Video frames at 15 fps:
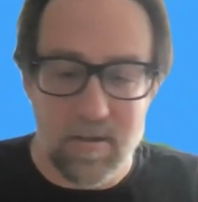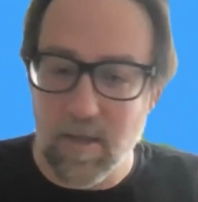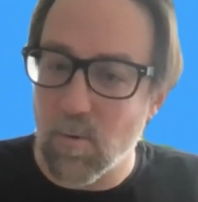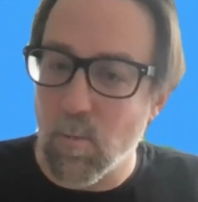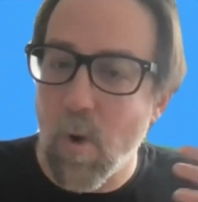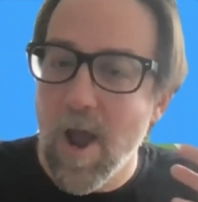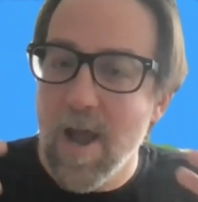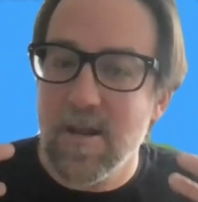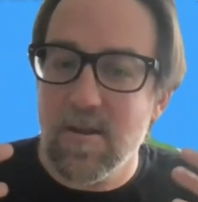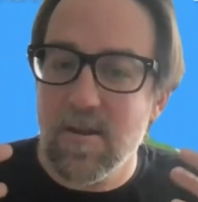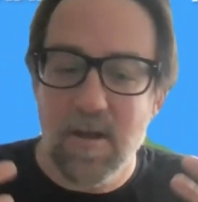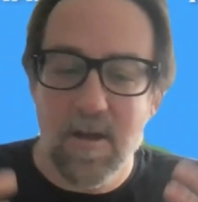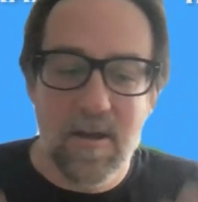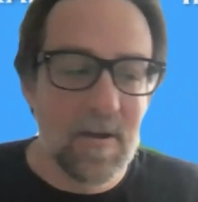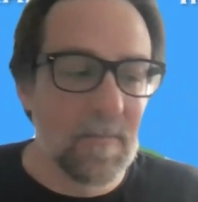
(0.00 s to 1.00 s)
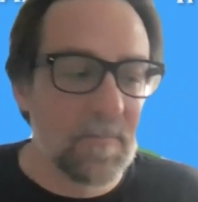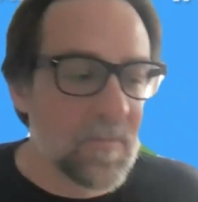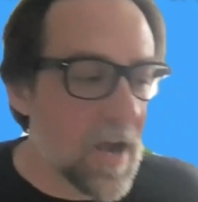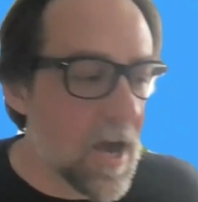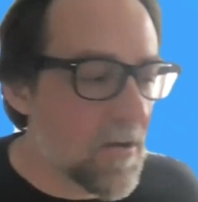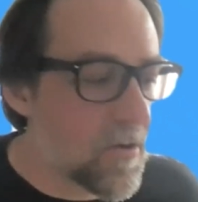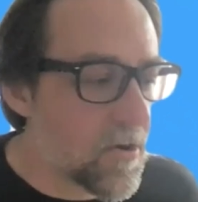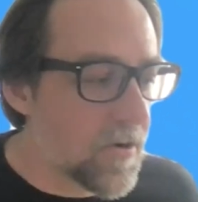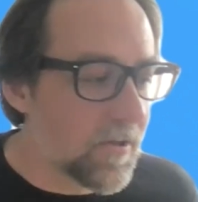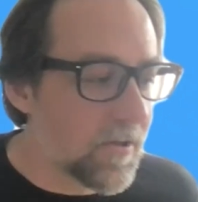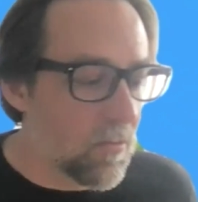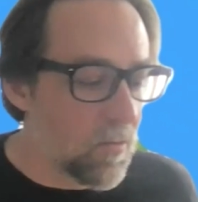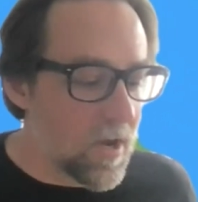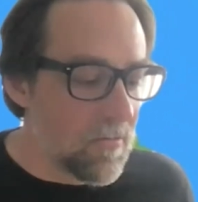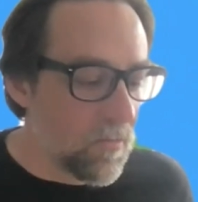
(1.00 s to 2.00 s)
Like, why do you? I don't know.
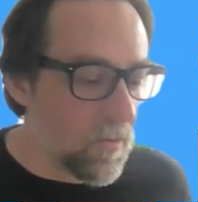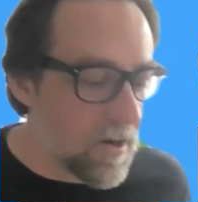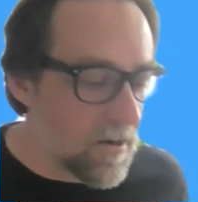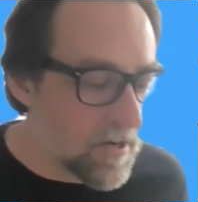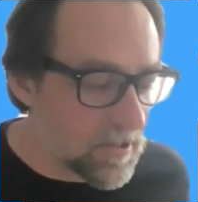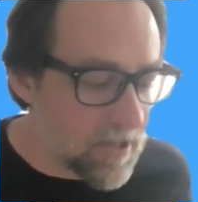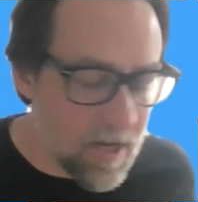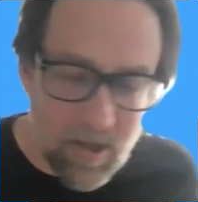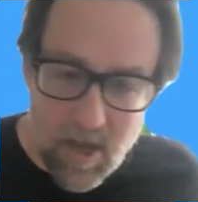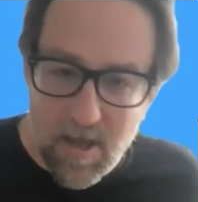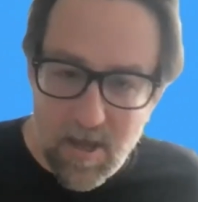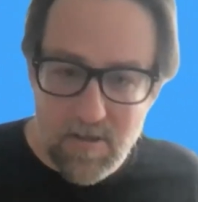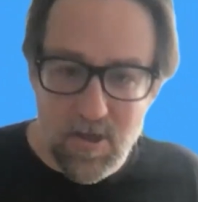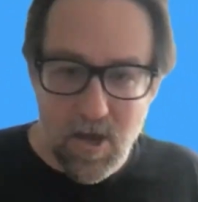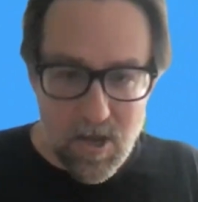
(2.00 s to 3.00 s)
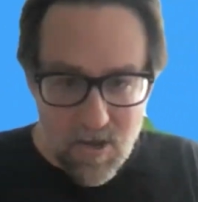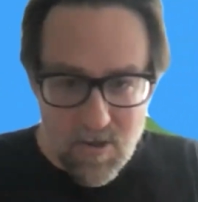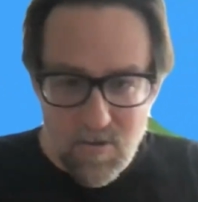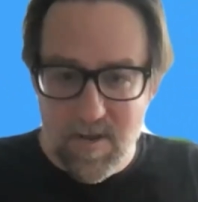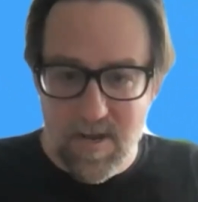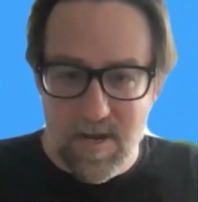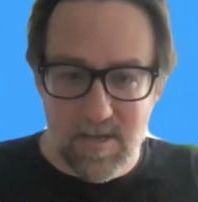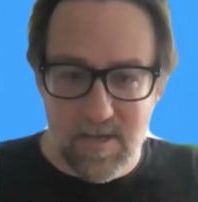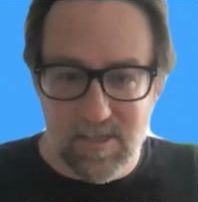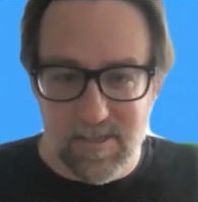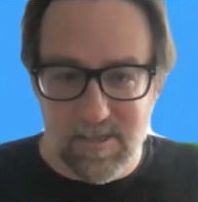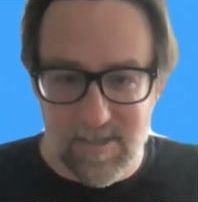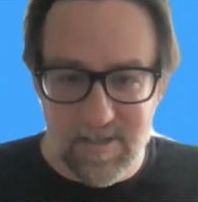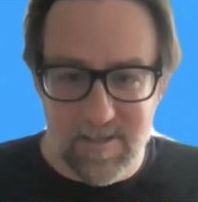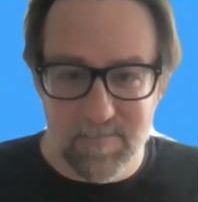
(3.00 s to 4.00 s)
Like, where is like the
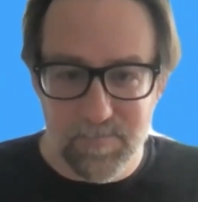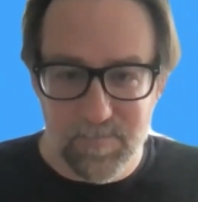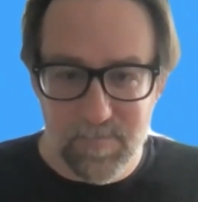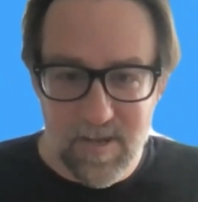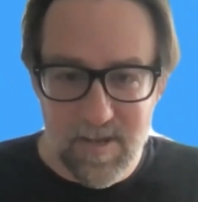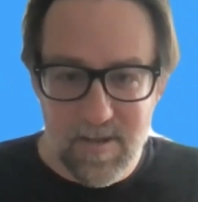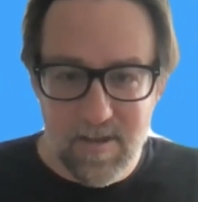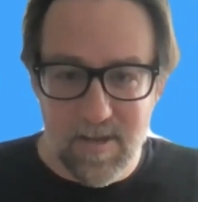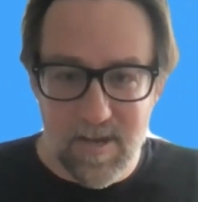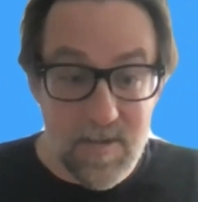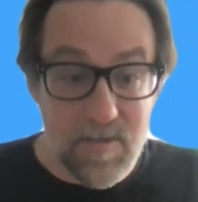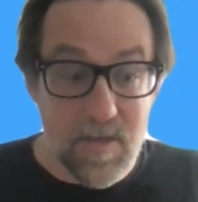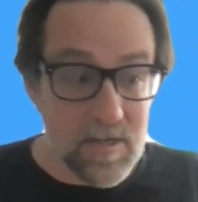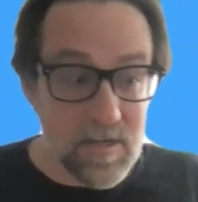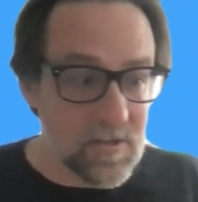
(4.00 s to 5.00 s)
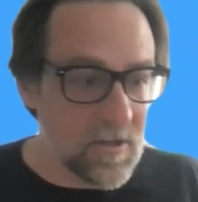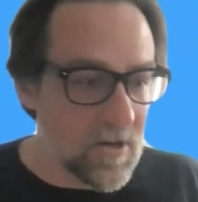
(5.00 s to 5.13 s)
humanness in this?